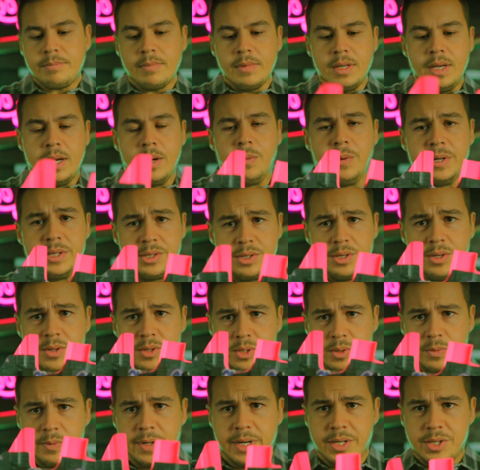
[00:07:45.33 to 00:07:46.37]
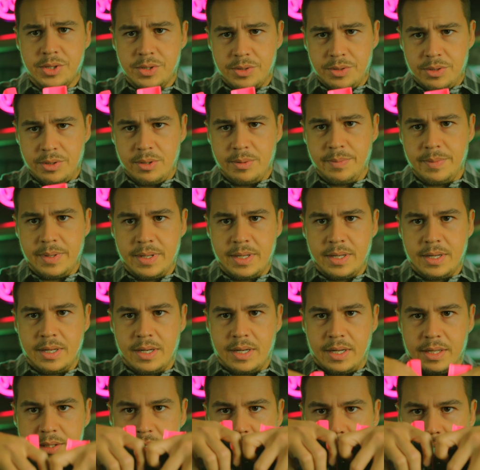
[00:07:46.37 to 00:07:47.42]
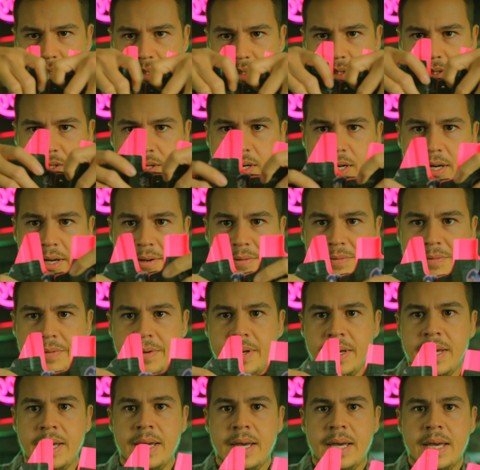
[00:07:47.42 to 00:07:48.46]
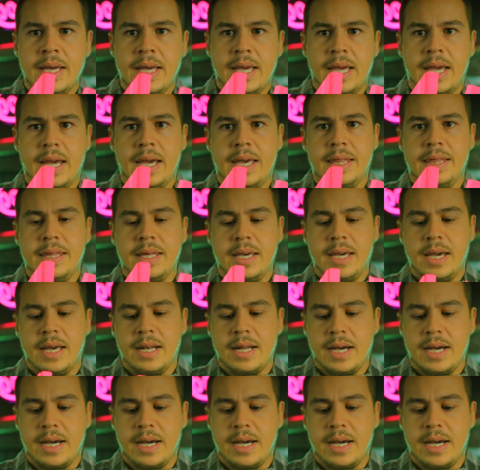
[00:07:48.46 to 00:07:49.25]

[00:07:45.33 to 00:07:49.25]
I went to use the restroom, took this off, and then